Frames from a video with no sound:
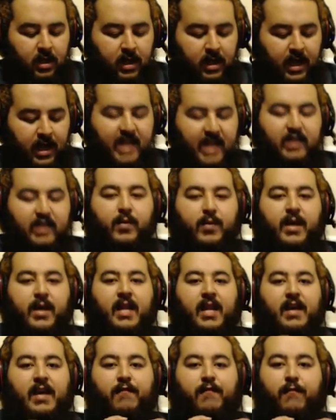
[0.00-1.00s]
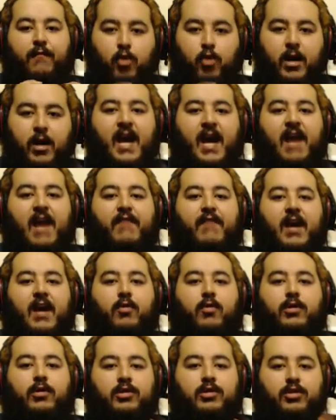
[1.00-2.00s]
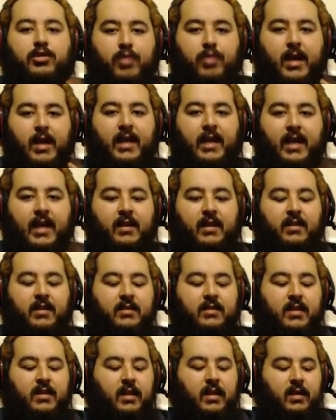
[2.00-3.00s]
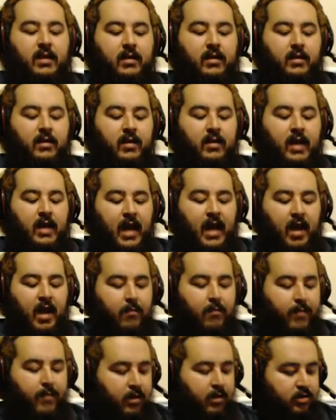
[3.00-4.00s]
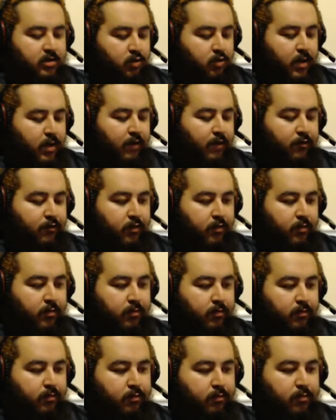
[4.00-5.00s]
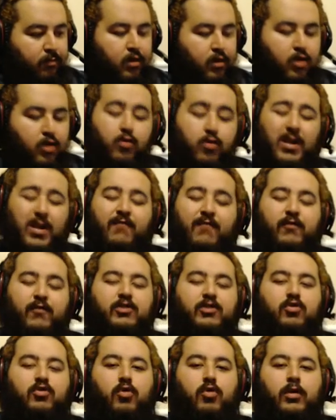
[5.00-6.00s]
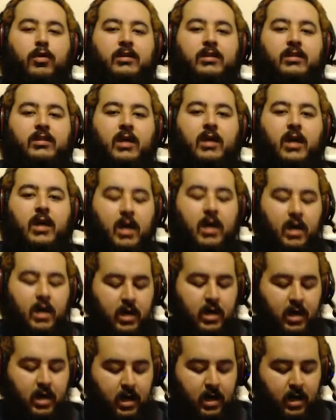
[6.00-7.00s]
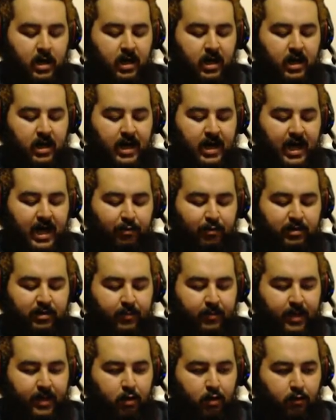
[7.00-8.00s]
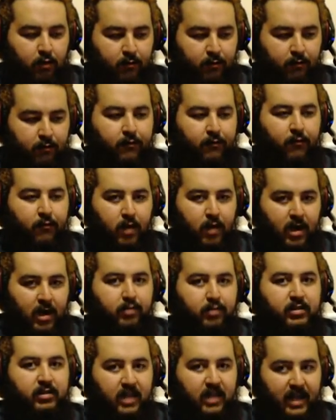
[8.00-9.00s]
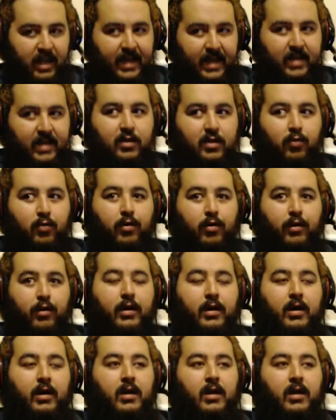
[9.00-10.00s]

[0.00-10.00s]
I spent like 4.5 hours trying to get this thing. I bounced around from 3 different stores. I was about 4 hours late to work.